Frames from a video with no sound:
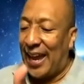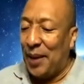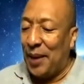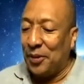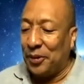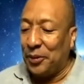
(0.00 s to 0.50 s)

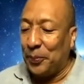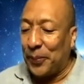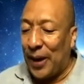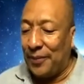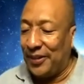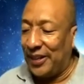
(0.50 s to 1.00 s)
Abel was
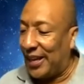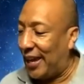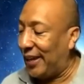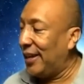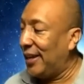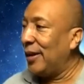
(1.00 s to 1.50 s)
probably
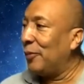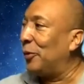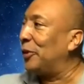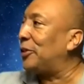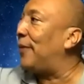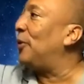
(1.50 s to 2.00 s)
like,
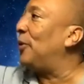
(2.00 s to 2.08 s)
whichever